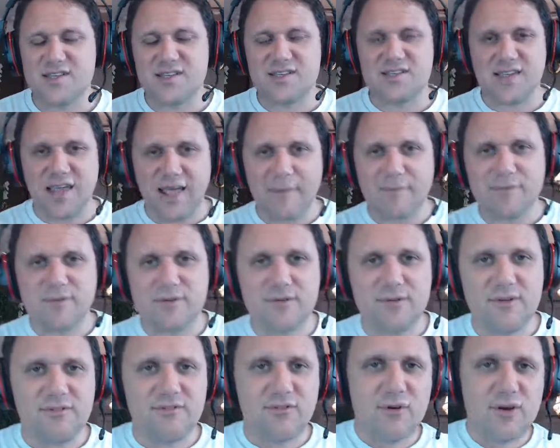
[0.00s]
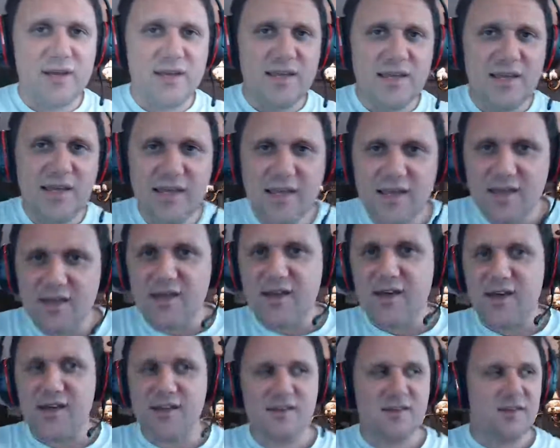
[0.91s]
It's absolutely free
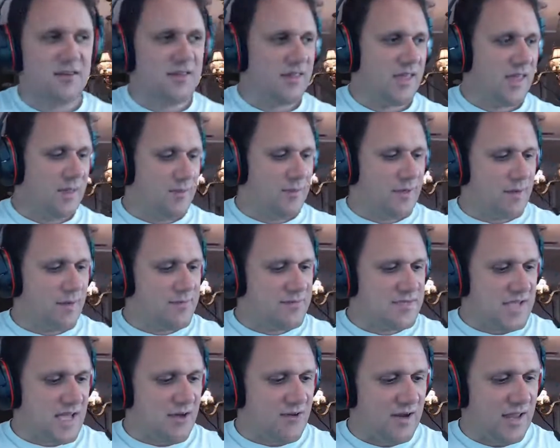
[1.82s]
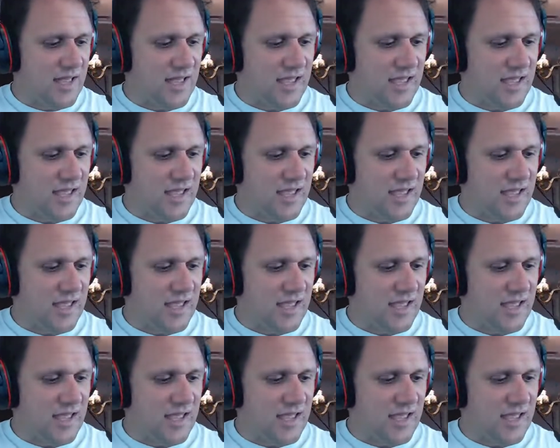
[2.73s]
until the game comes out.